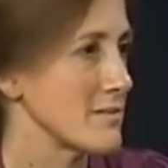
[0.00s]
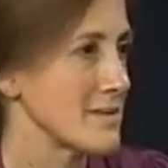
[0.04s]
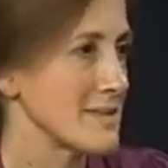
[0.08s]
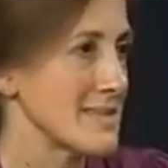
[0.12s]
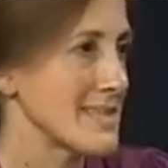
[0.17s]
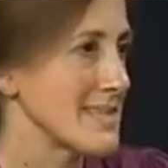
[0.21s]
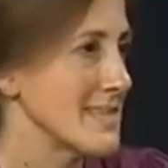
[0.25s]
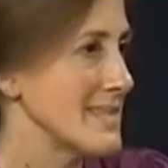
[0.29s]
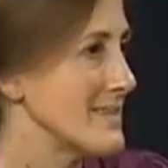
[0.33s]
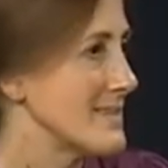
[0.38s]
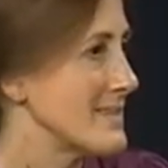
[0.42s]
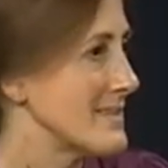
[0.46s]

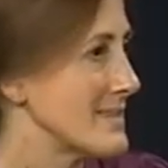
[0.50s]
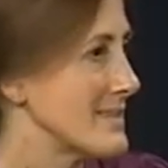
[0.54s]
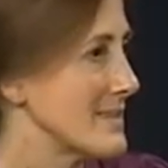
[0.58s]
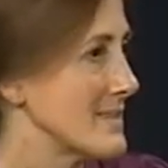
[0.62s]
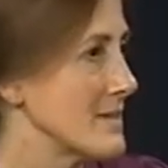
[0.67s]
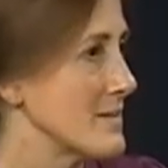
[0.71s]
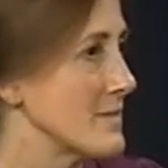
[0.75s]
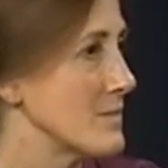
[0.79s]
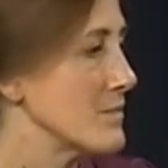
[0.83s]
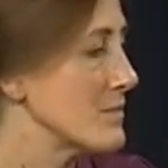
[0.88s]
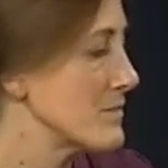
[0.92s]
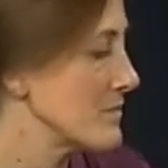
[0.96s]
seats
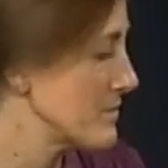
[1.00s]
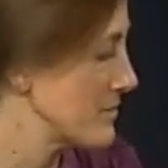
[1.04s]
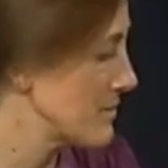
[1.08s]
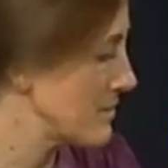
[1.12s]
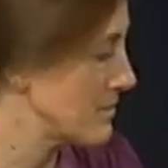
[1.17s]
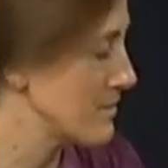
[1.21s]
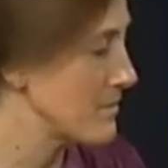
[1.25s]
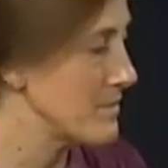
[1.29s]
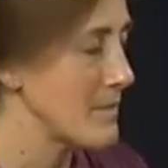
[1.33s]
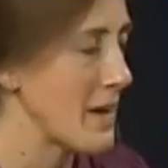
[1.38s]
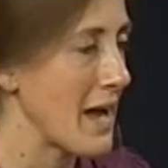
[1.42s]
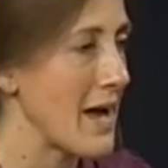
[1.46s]
and
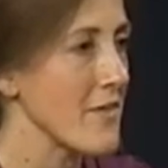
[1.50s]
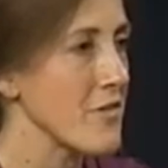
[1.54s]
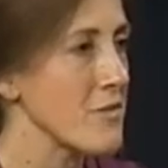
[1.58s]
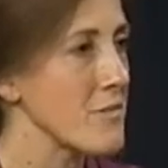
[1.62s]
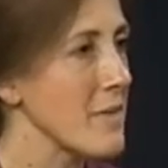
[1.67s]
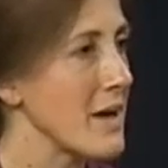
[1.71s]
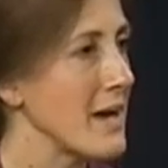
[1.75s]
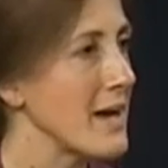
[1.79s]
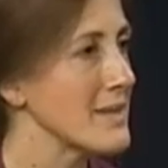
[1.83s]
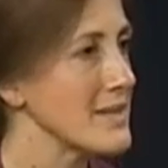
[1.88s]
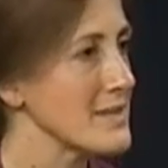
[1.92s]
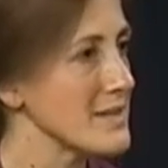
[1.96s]
bath
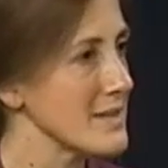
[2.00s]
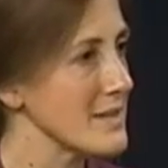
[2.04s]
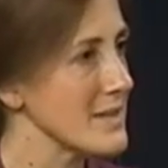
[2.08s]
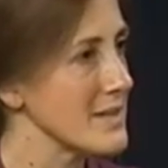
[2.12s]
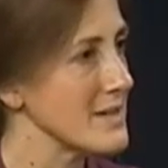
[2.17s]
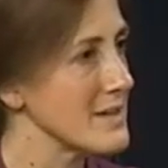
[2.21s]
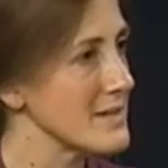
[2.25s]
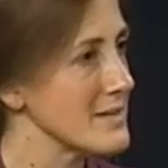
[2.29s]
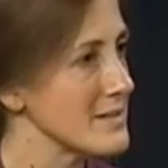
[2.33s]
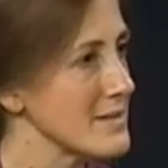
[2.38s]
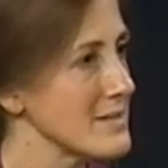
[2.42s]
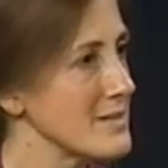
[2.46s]
mat,
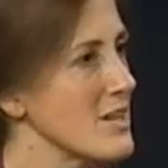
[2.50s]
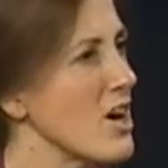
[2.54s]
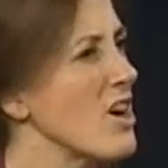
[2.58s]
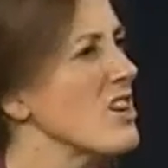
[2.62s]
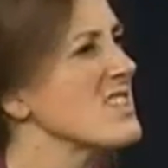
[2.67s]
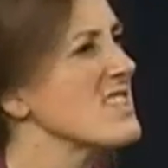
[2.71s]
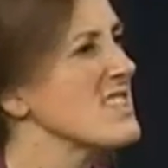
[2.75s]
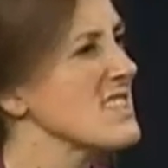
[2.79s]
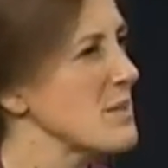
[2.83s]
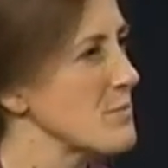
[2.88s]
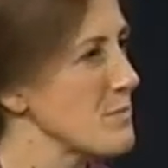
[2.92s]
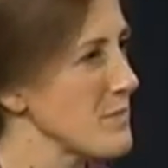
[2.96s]
uh,
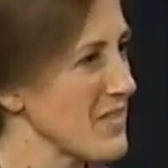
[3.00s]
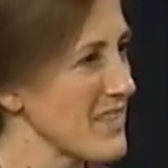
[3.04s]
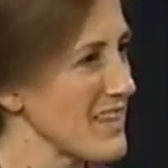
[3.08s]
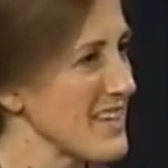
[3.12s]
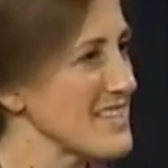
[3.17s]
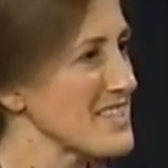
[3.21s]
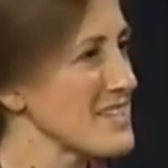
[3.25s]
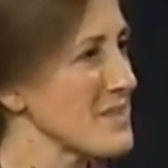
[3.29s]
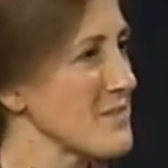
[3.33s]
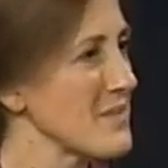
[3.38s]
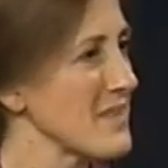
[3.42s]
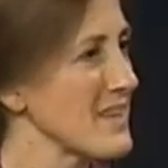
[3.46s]
non-slip
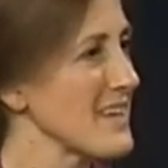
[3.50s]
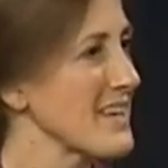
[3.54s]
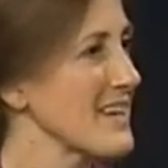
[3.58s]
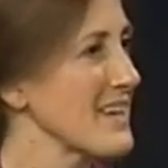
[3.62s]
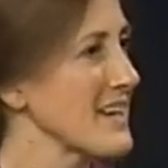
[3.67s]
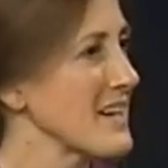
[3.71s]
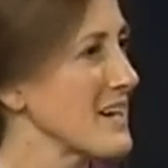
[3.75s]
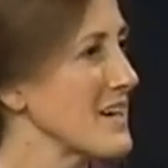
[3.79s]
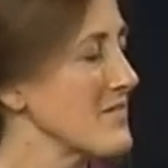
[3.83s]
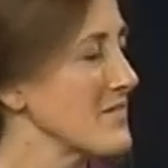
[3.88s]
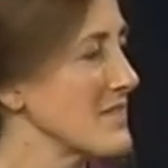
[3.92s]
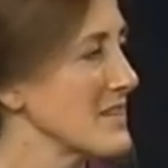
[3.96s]
things I'm
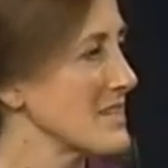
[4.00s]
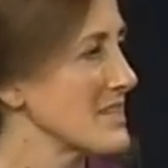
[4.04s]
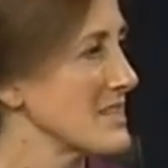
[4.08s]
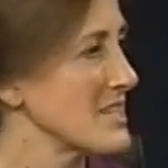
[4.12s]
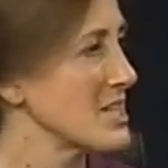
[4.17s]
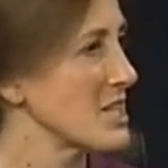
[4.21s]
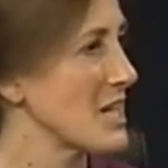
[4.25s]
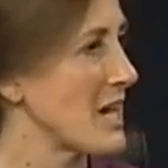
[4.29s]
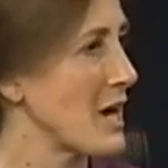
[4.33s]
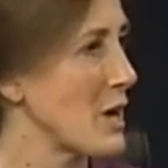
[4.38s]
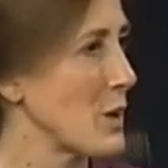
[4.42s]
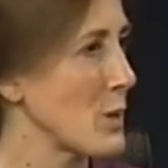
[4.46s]
thinking mm -hmm. of in the
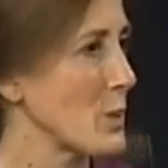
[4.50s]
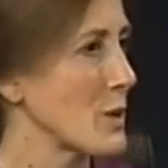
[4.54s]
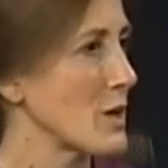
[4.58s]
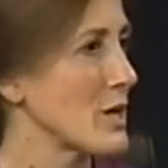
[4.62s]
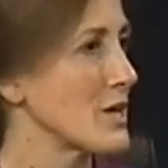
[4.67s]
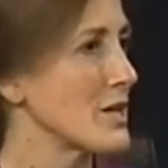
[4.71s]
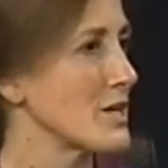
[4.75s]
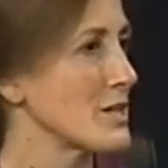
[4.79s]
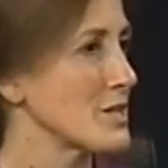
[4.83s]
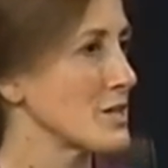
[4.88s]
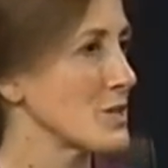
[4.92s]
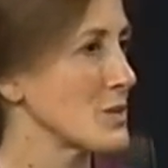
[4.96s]

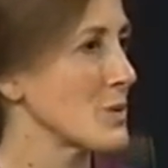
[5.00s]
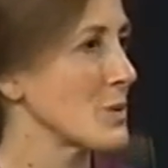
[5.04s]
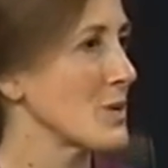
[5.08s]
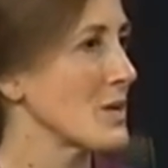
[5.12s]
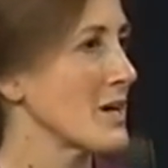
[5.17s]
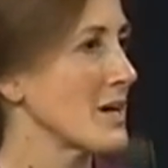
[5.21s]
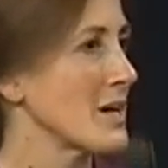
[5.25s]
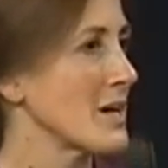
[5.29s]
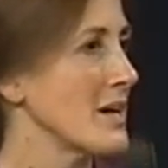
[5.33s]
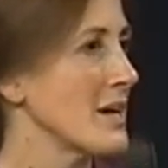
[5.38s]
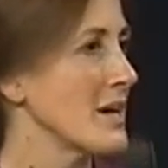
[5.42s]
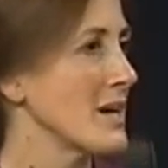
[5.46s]
shower,
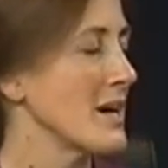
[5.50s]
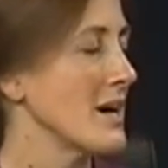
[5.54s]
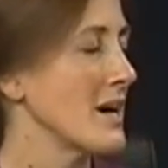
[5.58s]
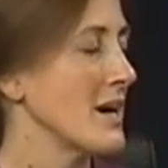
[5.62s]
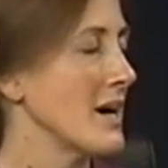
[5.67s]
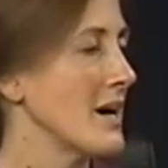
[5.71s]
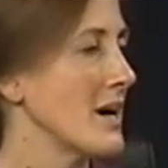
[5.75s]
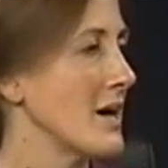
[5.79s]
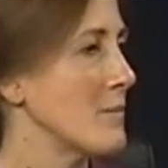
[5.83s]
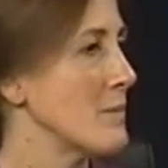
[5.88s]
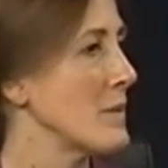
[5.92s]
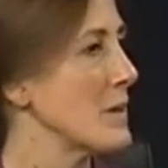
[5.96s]
sure.
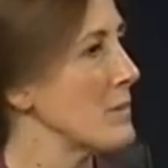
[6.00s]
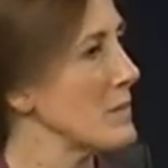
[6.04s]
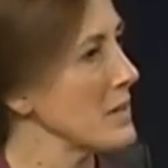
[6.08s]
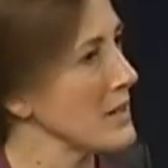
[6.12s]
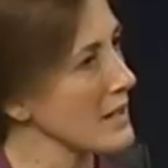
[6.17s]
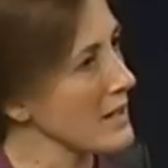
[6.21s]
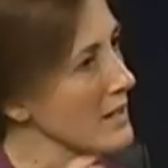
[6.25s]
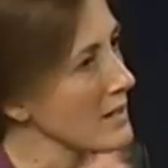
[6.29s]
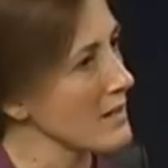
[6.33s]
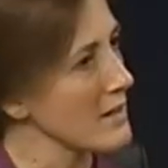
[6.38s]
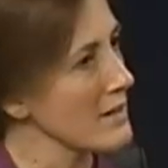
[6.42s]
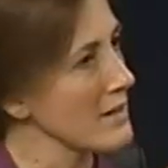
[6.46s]
Uh, maybe a,
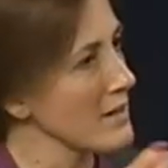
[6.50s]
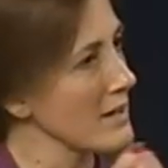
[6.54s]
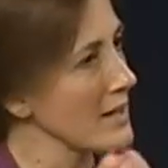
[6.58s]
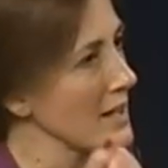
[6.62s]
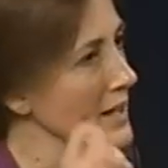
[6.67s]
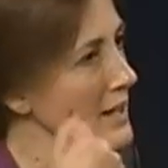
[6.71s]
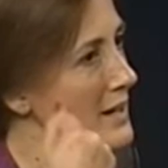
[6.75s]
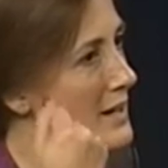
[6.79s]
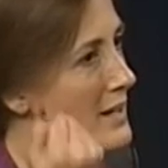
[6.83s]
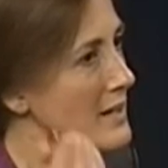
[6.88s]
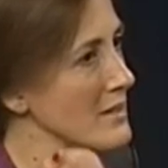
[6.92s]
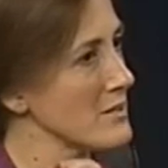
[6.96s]

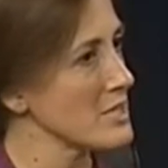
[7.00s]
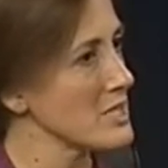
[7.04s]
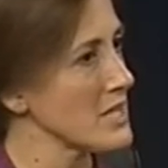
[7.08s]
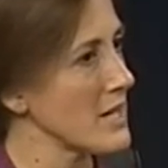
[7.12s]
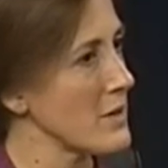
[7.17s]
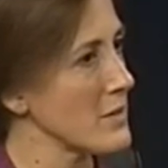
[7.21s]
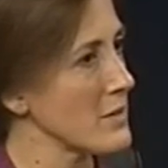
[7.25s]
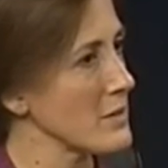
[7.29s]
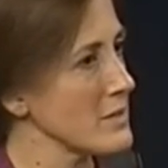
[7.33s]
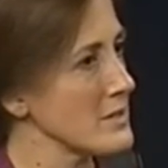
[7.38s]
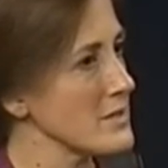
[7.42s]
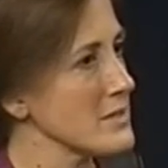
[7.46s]
handheld showers. A
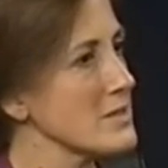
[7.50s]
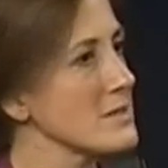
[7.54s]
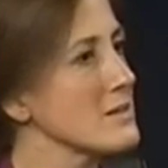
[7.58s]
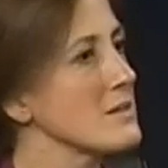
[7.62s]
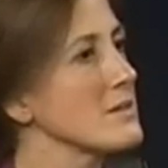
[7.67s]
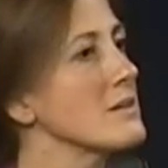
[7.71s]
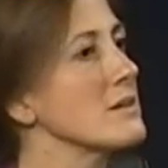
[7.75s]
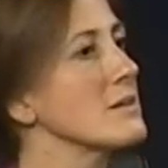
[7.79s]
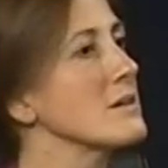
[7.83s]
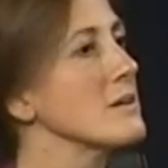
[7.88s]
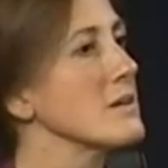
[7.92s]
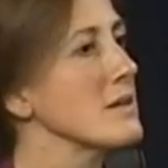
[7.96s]
handheld
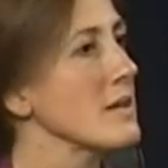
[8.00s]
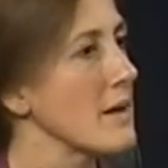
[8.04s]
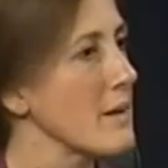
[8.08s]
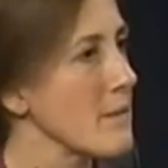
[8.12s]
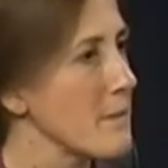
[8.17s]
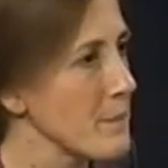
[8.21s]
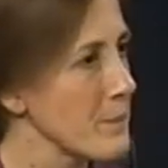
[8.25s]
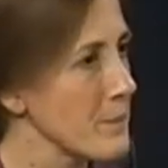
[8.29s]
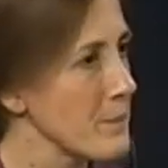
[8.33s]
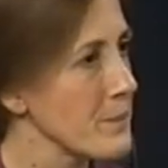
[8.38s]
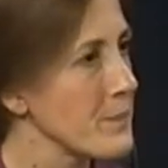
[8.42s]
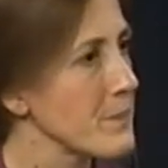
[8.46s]
shower is another yeah.
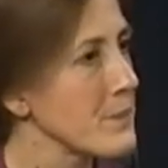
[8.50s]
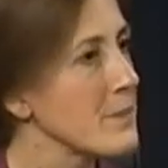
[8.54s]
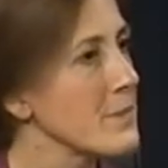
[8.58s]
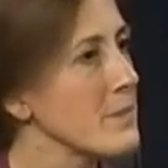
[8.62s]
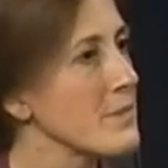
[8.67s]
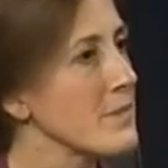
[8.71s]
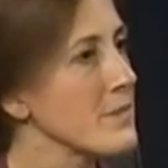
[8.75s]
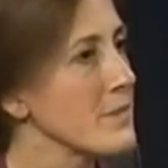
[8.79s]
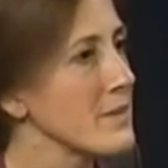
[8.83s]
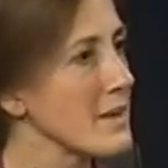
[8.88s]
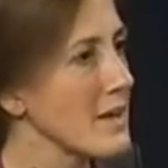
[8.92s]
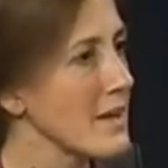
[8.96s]
really good
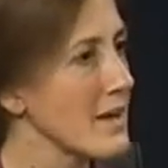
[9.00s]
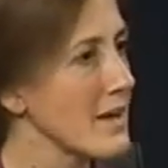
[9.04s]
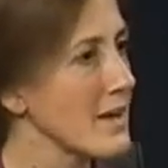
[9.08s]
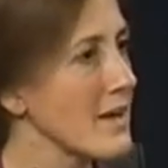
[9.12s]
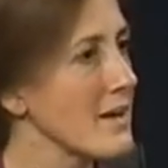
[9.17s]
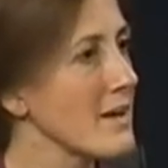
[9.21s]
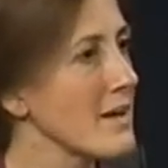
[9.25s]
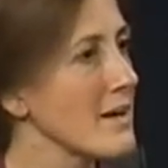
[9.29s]
option for yeah. people.